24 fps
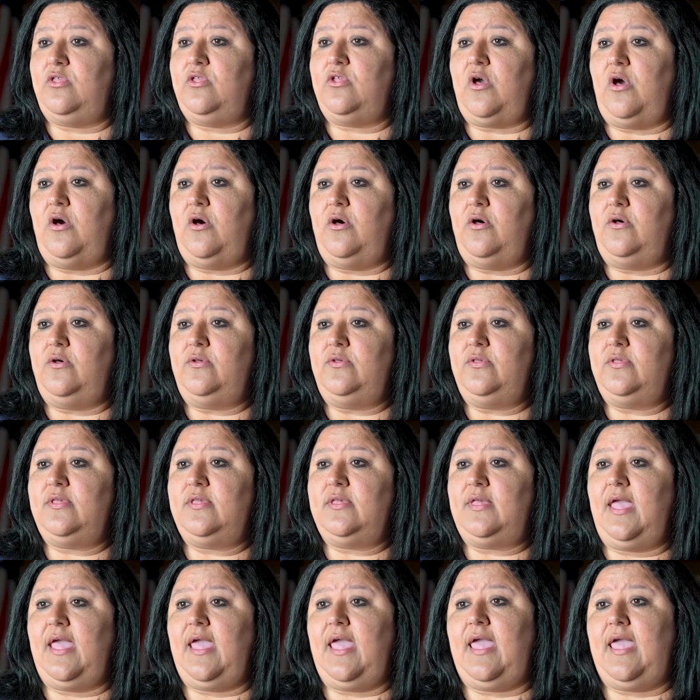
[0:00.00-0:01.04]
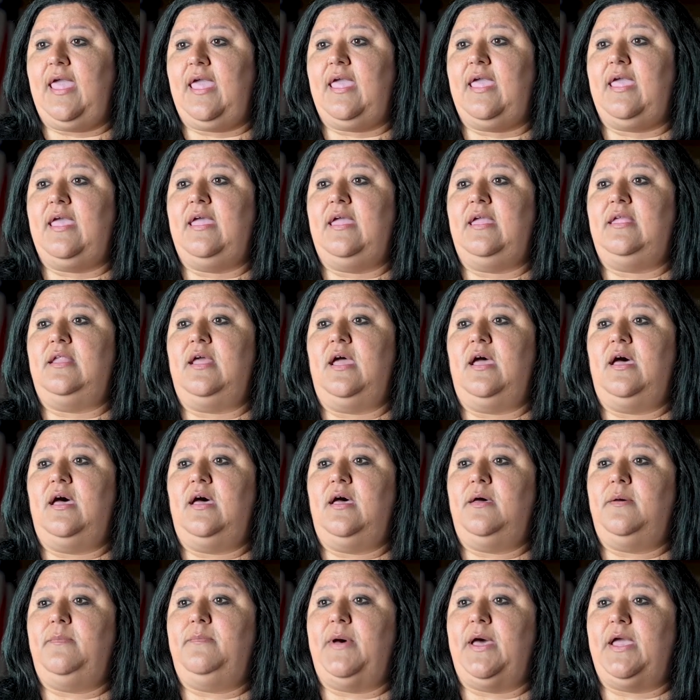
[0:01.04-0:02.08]
Charles and
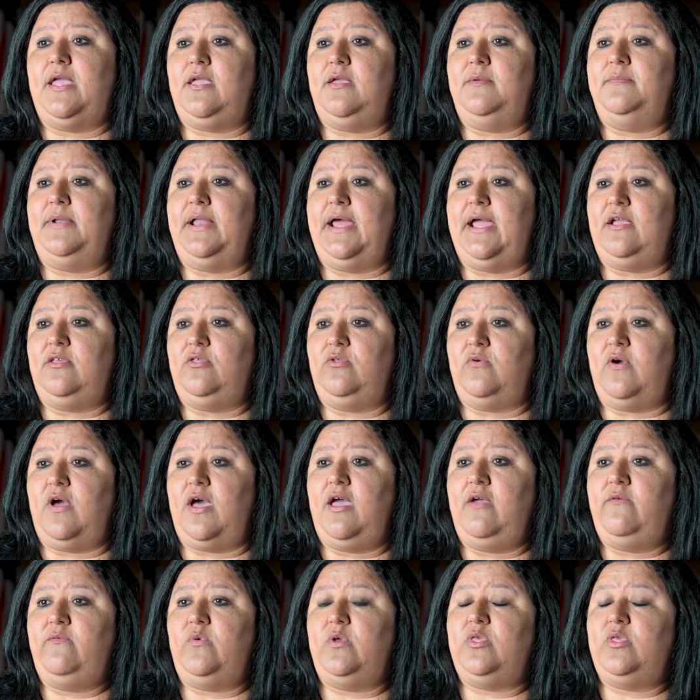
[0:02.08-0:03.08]
Bayou Black Drive,